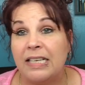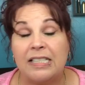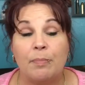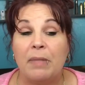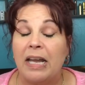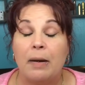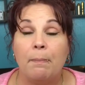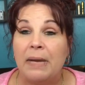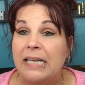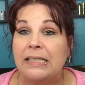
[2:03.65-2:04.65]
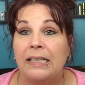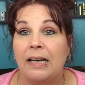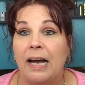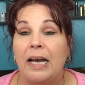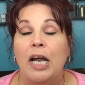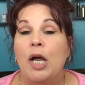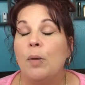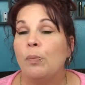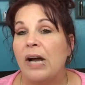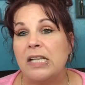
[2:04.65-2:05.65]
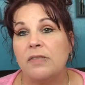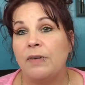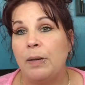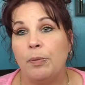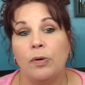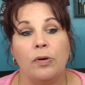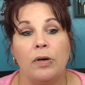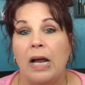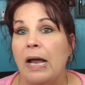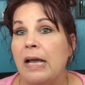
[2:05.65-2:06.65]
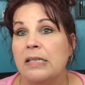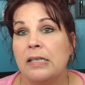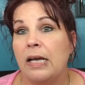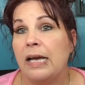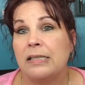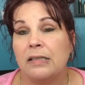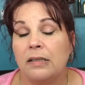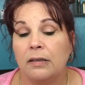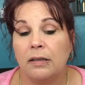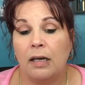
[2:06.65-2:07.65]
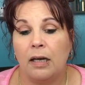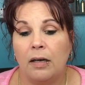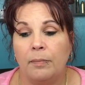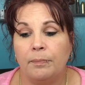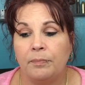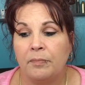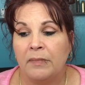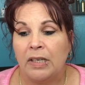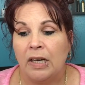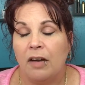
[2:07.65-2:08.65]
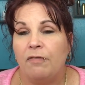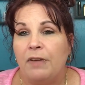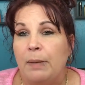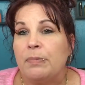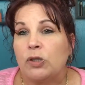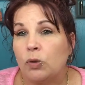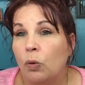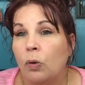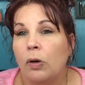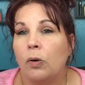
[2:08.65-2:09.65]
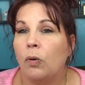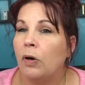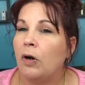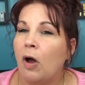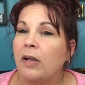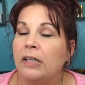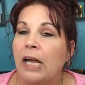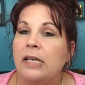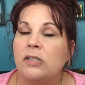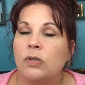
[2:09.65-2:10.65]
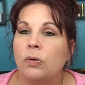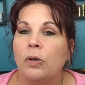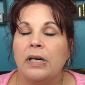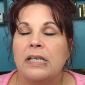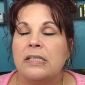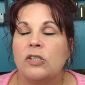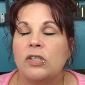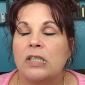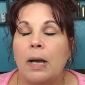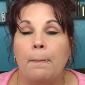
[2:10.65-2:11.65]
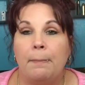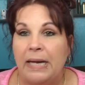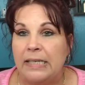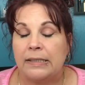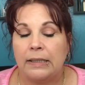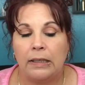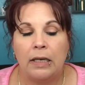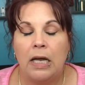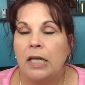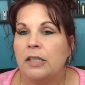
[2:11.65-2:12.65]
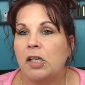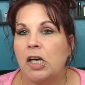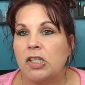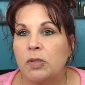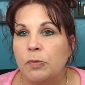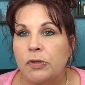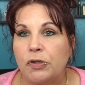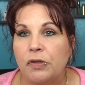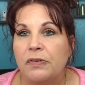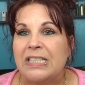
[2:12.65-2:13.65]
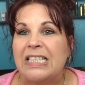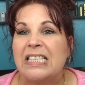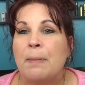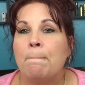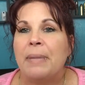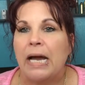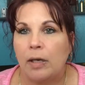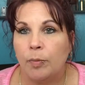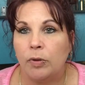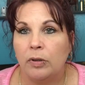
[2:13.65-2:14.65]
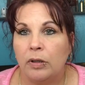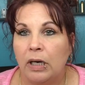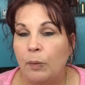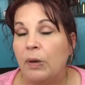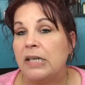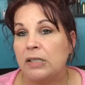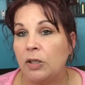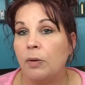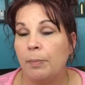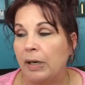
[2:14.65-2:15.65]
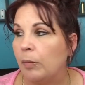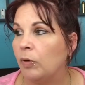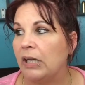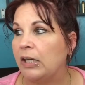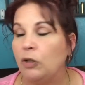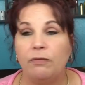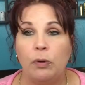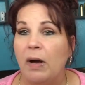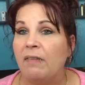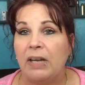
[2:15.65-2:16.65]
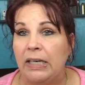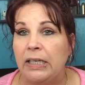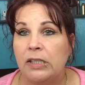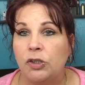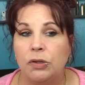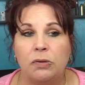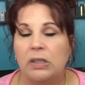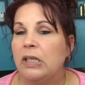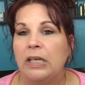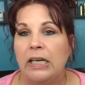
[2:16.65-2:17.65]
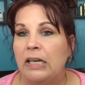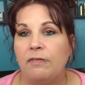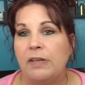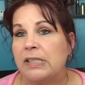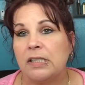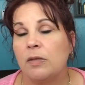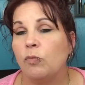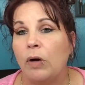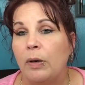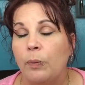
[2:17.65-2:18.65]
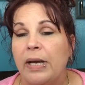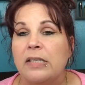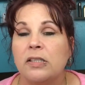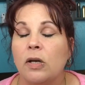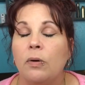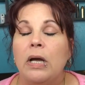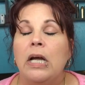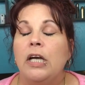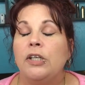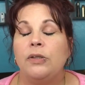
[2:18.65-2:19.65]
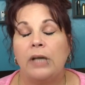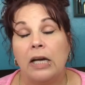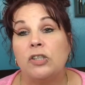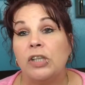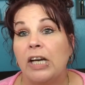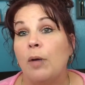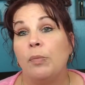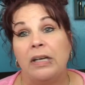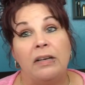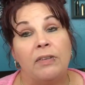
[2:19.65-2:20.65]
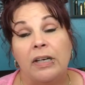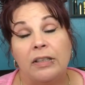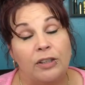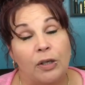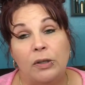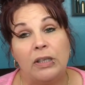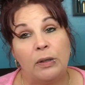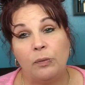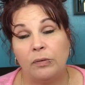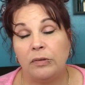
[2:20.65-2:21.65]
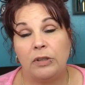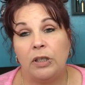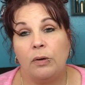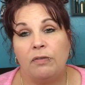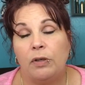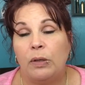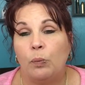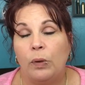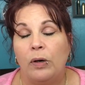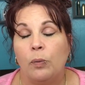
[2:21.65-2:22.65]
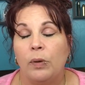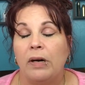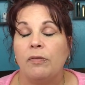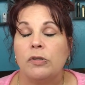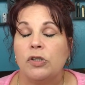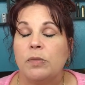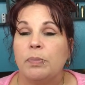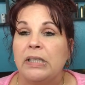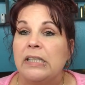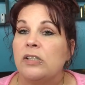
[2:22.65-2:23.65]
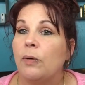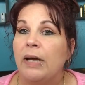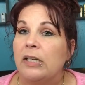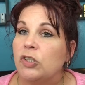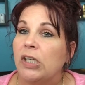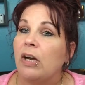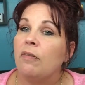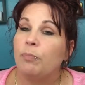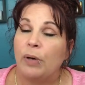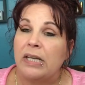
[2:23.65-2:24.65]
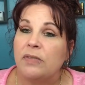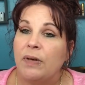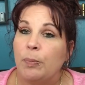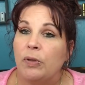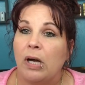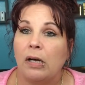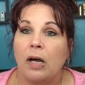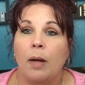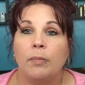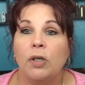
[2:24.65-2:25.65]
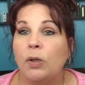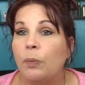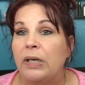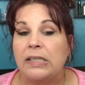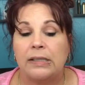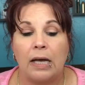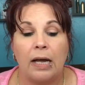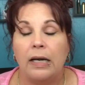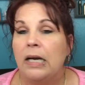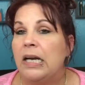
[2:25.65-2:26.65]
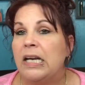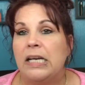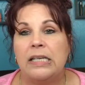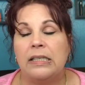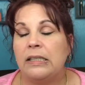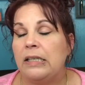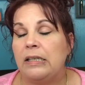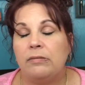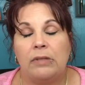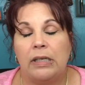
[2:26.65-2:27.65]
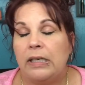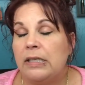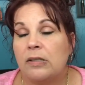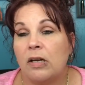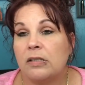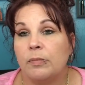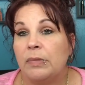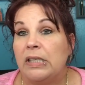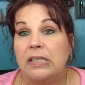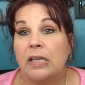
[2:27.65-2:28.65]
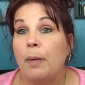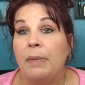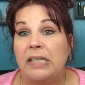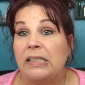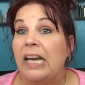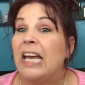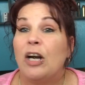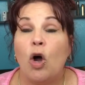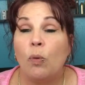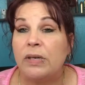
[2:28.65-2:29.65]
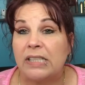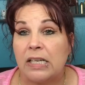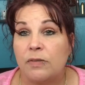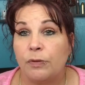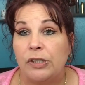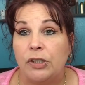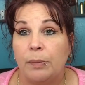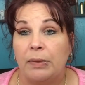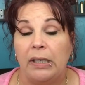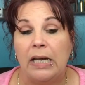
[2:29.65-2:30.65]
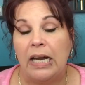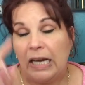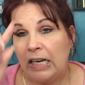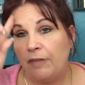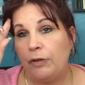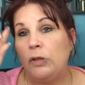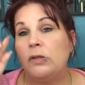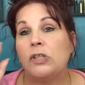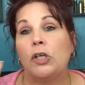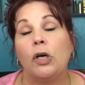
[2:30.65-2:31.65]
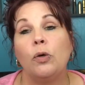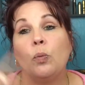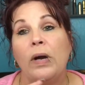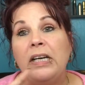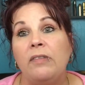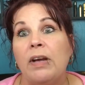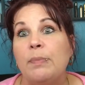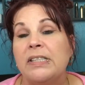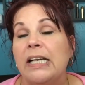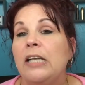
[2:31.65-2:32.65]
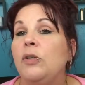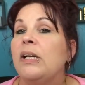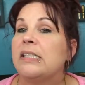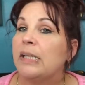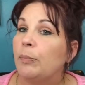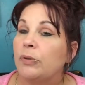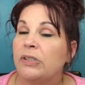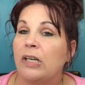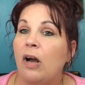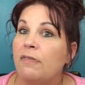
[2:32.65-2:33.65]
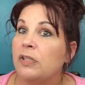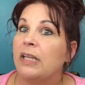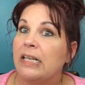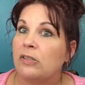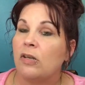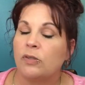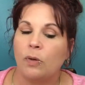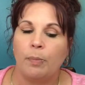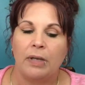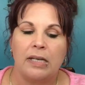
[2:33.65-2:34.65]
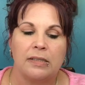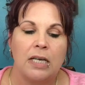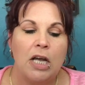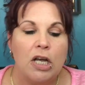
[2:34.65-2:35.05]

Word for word: He's an amazing guy. Brad's Vapor as, as a, um, a vape store or an online store is just amazing. The customer service is impeccable. And when I tell you impeccable, like if you have any issues, he fixes them right away. So you got to check out, even if, though you didn't, you know, if you didn't win or whatever, just please go ahead and check out bradsvapor.com. Look at what he's got. His, he he's awesome. He's amazing and always has free shipping. And if you use the code Wendy 10, you get 10% off. So that's also a plus.